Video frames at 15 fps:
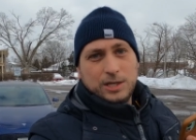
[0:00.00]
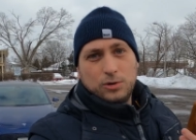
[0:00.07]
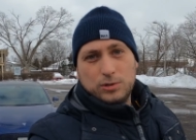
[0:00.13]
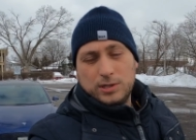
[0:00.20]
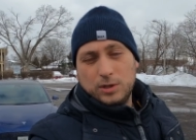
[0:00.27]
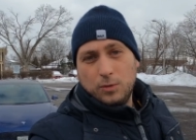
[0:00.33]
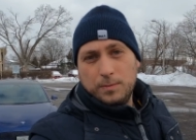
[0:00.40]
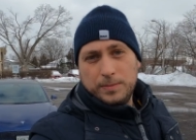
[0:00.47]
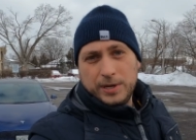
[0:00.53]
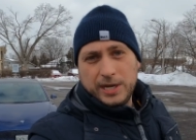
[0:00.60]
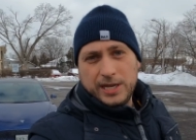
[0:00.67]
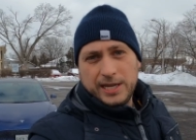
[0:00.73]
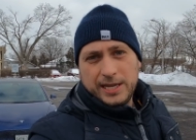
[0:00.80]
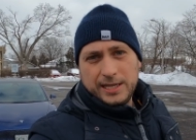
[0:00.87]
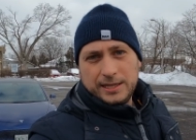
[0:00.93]
There was no
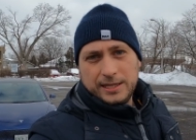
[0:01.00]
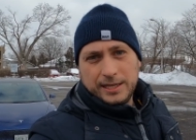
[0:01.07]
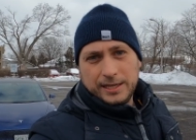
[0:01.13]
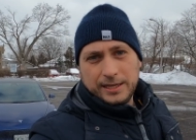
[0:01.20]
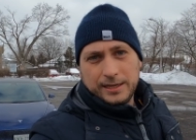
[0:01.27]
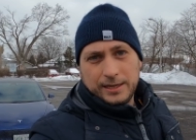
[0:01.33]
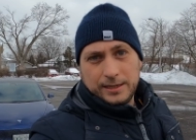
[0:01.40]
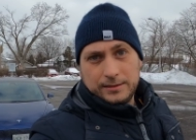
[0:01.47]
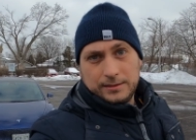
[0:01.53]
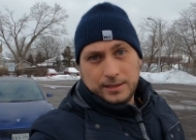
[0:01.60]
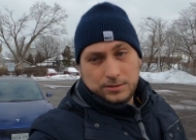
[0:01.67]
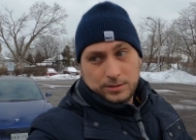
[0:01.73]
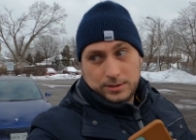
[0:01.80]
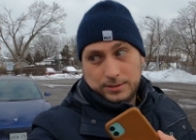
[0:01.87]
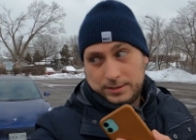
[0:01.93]
preheating, and
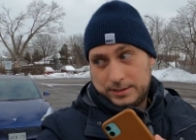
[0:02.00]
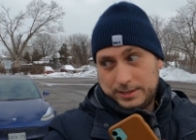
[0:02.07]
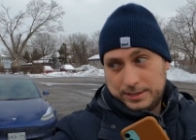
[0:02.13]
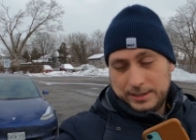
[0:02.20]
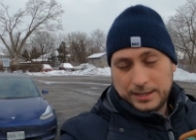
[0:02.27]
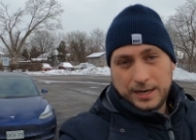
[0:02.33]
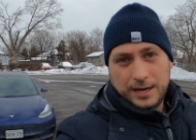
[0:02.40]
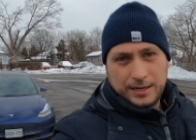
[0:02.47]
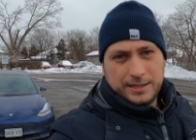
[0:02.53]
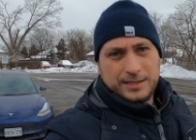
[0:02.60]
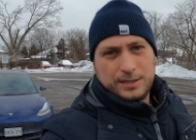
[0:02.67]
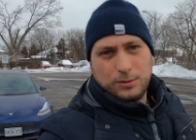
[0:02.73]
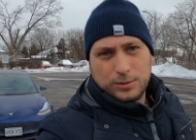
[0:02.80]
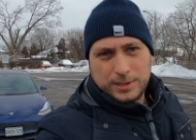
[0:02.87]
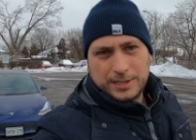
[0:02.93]
as you can see, the car
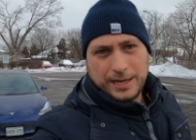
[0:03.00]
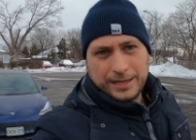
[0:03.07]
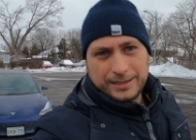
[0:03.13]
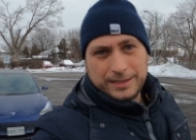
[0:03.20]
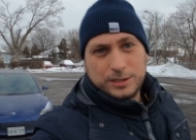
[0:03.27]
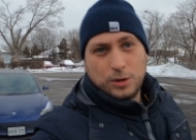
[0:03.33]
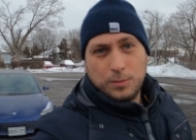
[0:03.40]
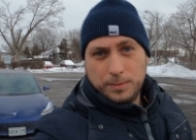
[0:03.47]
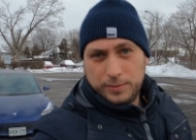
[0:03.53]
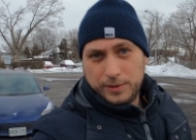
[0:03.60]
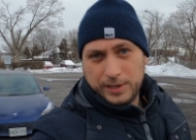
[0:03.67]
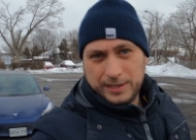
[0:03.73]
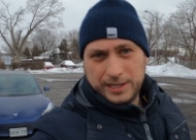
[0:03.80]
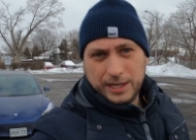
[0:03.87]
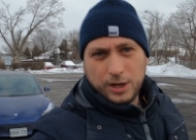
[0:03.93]
is outside, so
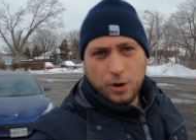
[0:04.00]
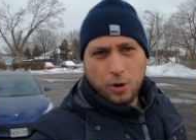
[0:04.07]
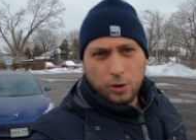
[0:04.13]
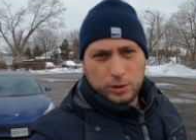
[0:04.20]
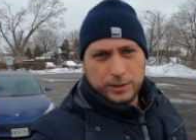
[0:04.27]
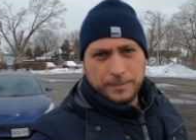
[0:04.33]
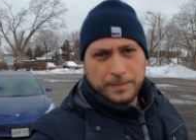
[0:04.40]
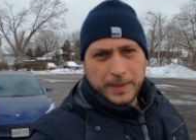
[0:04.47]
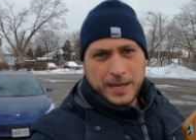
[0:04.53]
pretty cold.